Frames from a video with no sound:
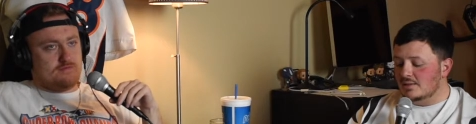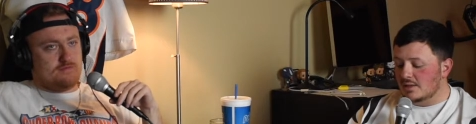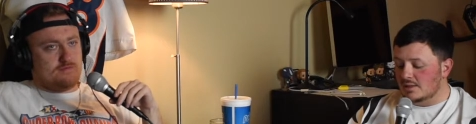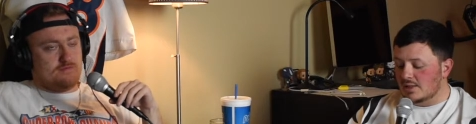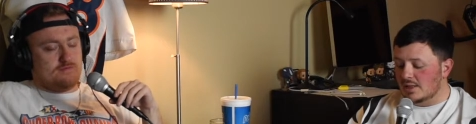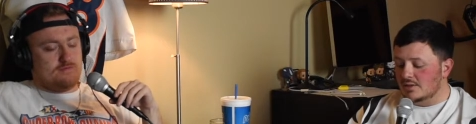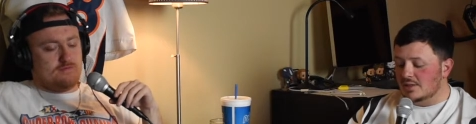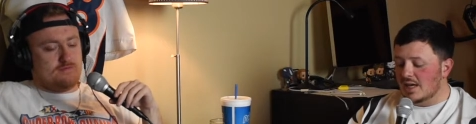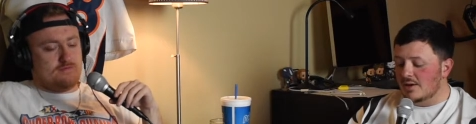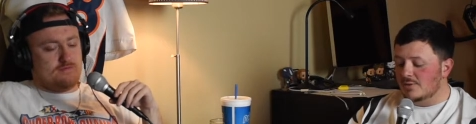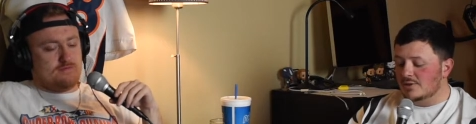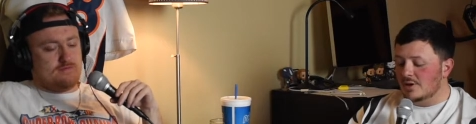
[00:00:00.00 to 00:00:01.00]
Speaker 1: touchdowns.
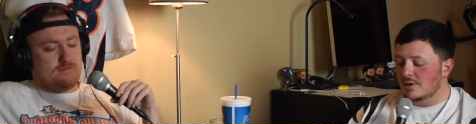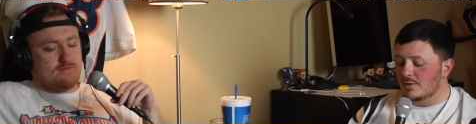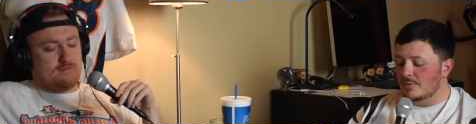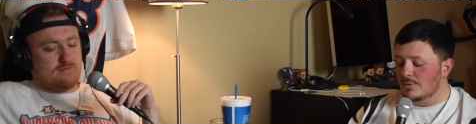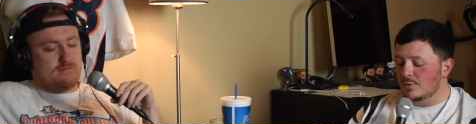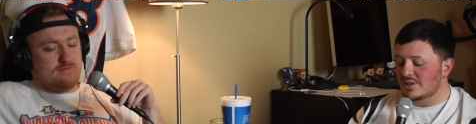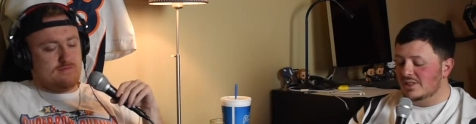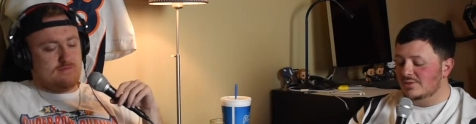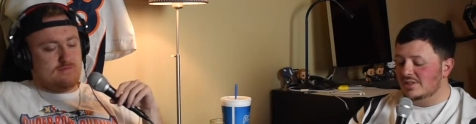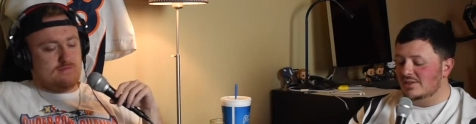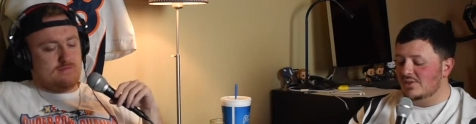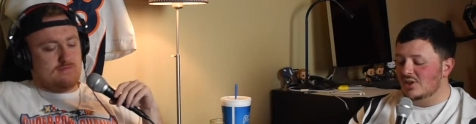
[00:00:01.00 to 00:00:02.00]
He averaged 114
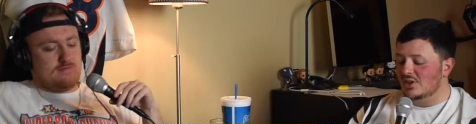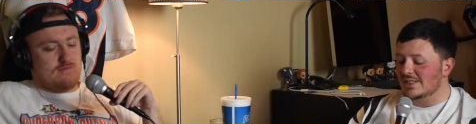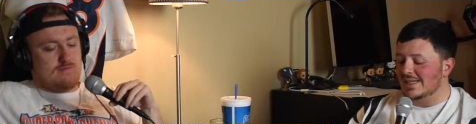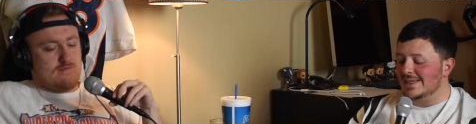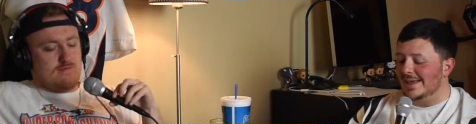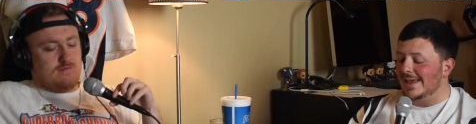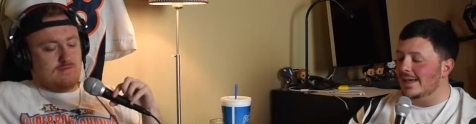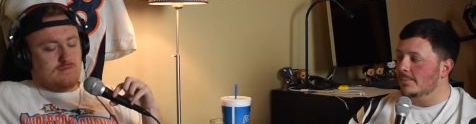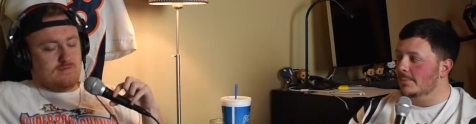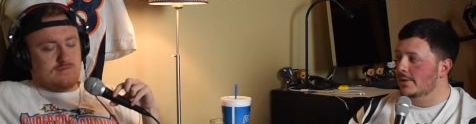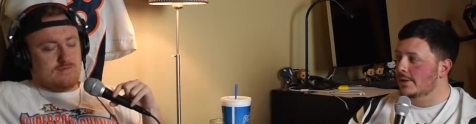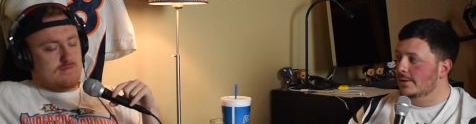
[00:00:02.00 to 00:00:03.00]
receiving yards a
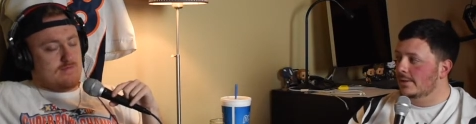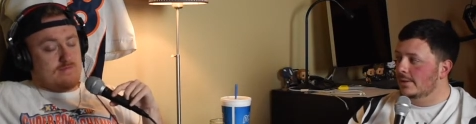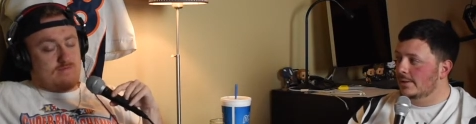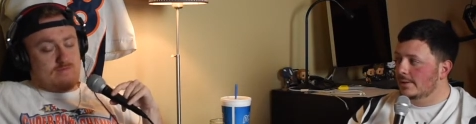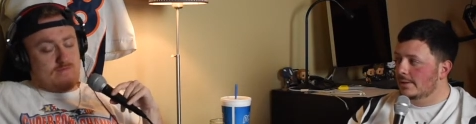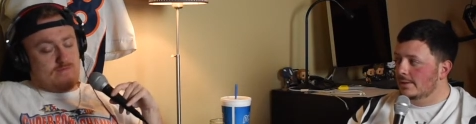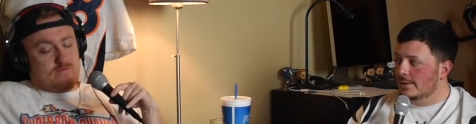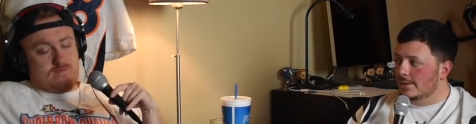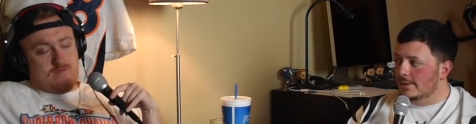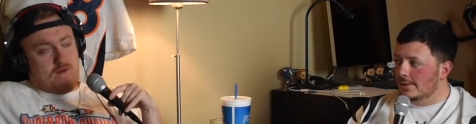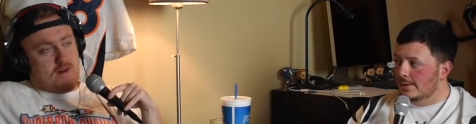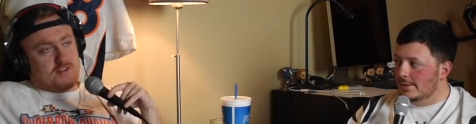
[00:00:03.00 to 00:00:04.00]
game
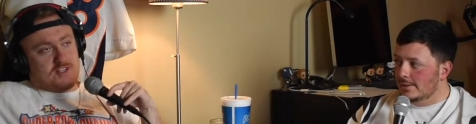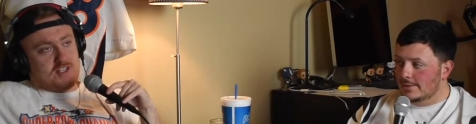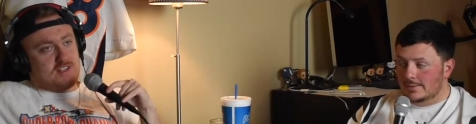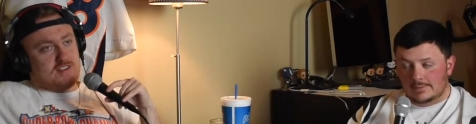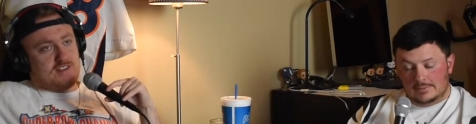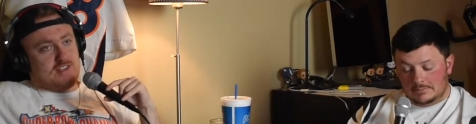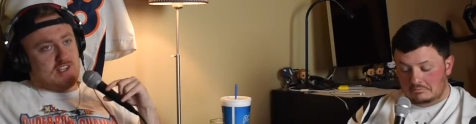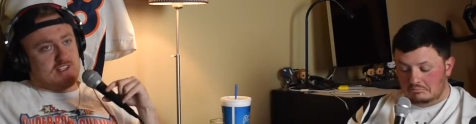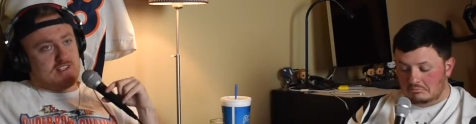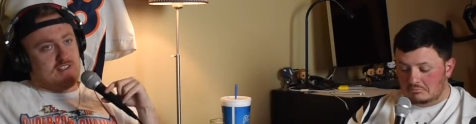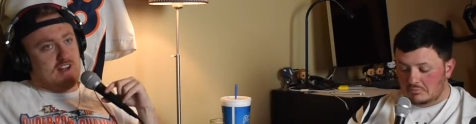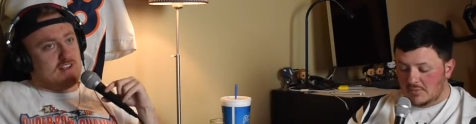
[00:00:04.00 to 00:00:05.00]
just
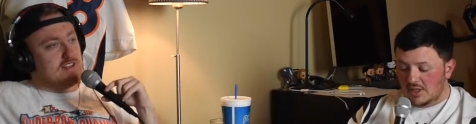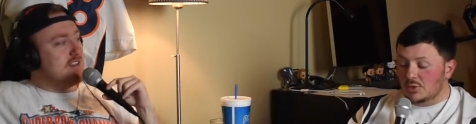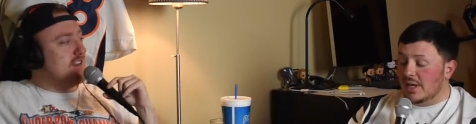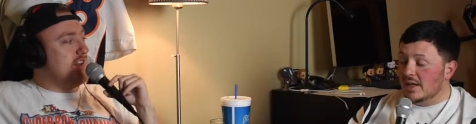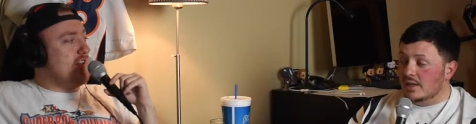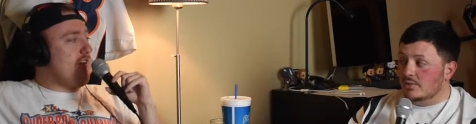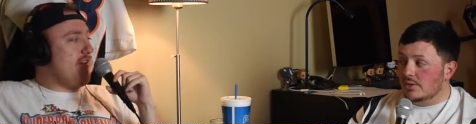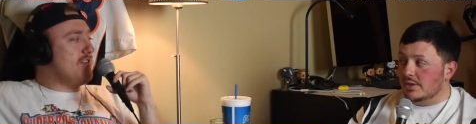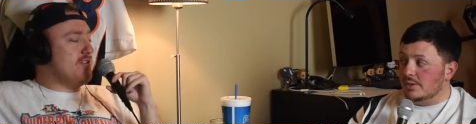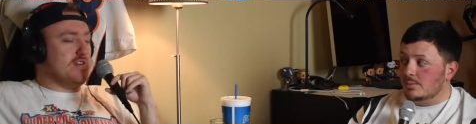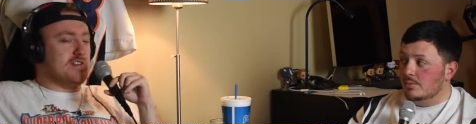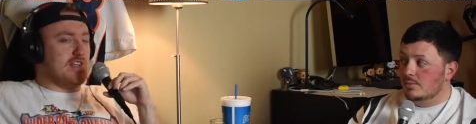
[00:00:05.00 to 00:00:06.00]
just nuts. You can't cover
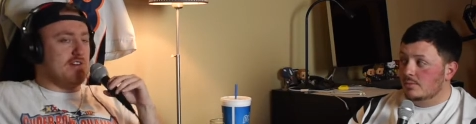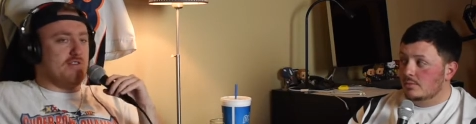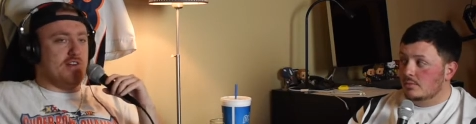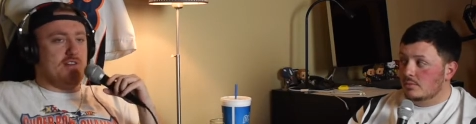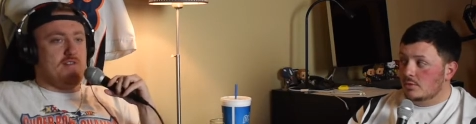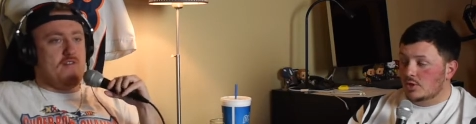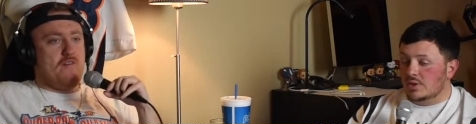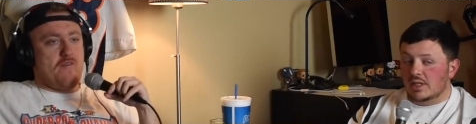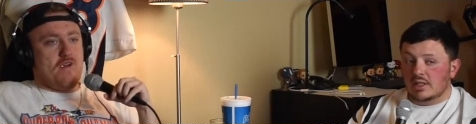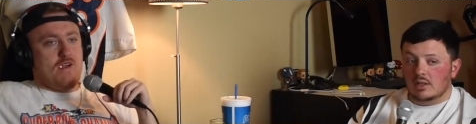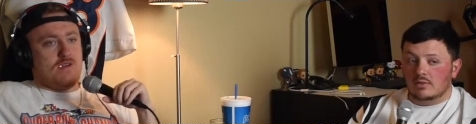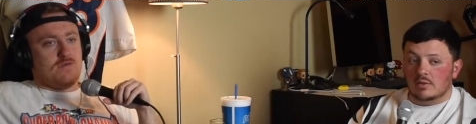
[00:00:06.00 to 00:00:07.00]
them. Dude is different. You
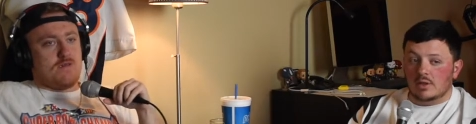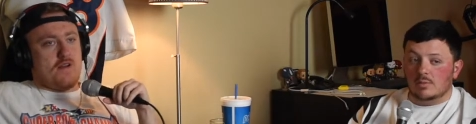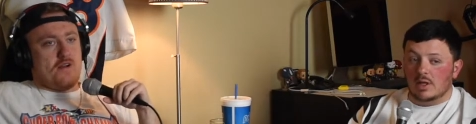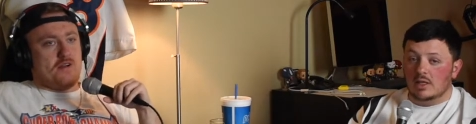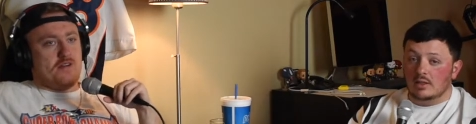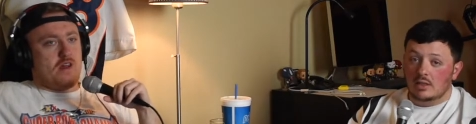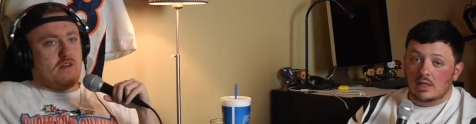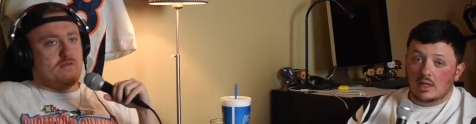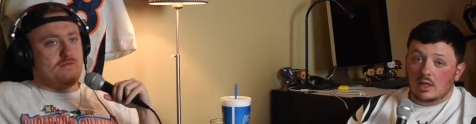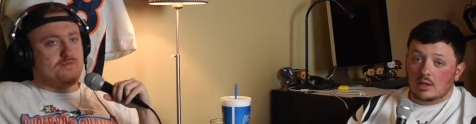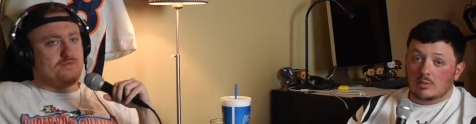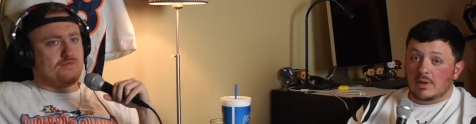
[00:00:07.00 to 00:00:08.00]
can't cover him, and
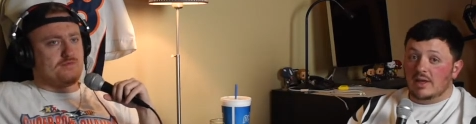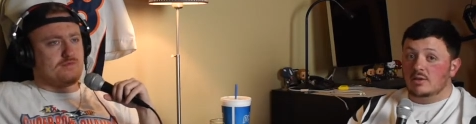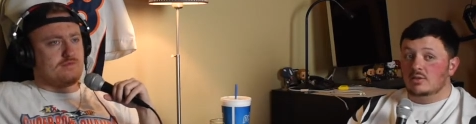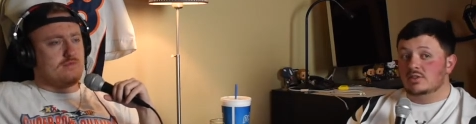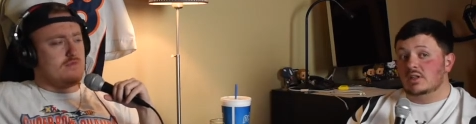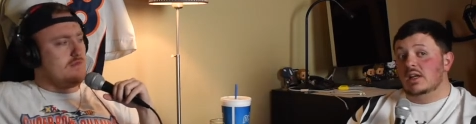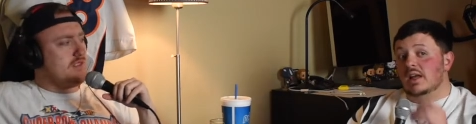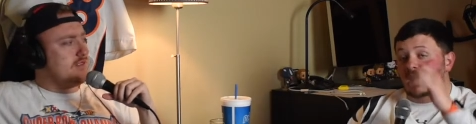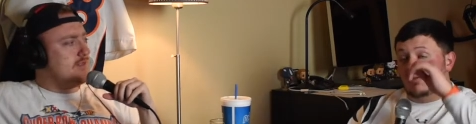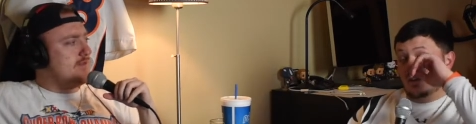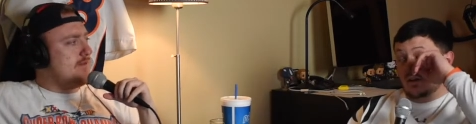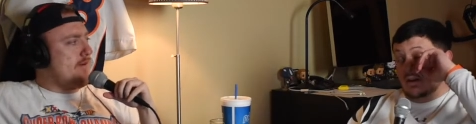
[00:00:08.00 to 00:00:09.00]
the Bengals are gonna
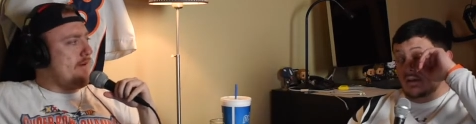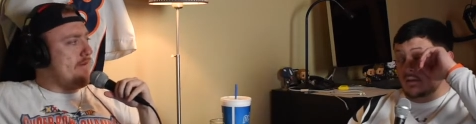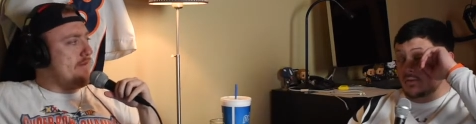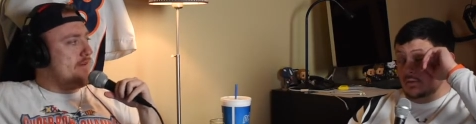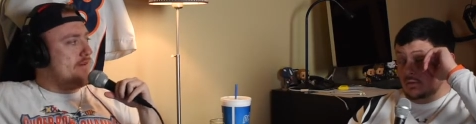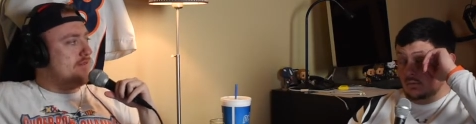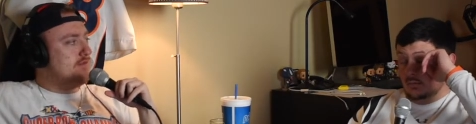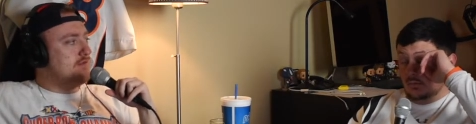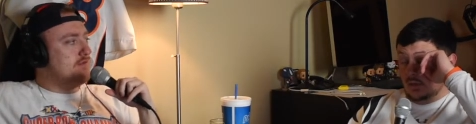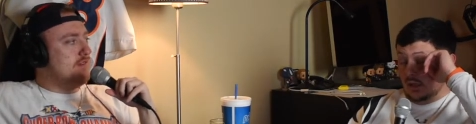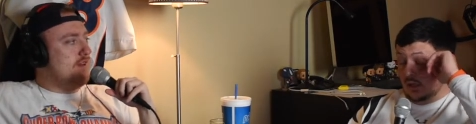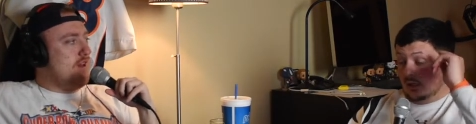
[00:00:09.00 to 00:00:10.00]
have their hands full.
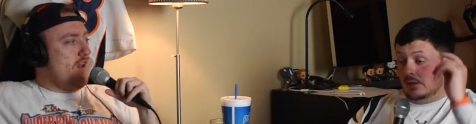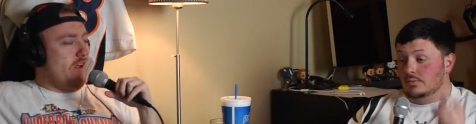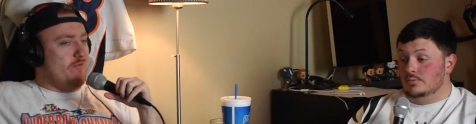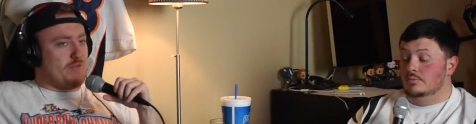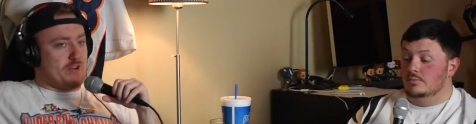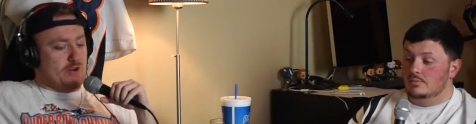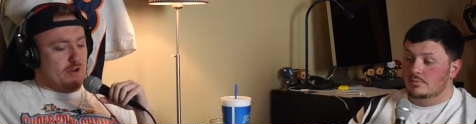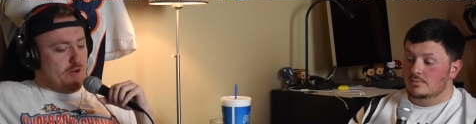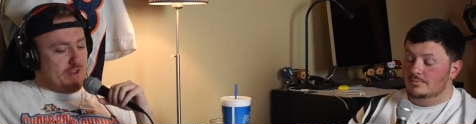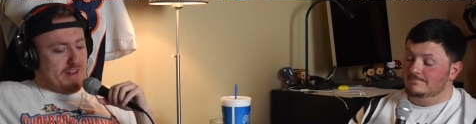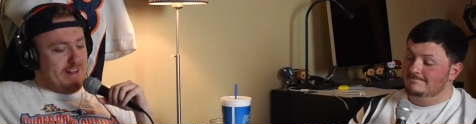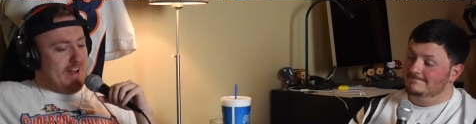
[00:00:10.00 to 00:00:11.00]
Uh, Good
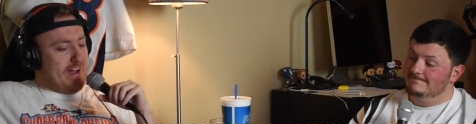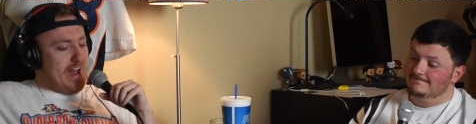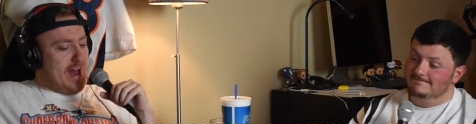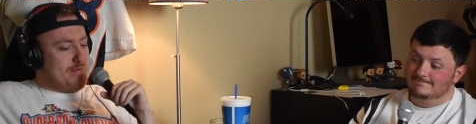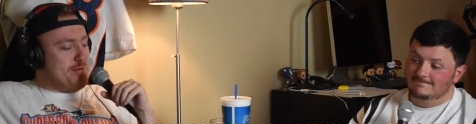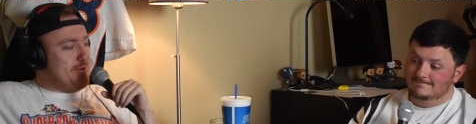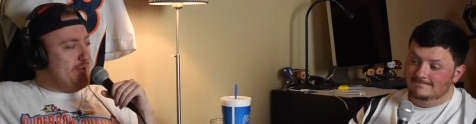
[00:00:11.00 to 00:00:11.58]
old Eli Apple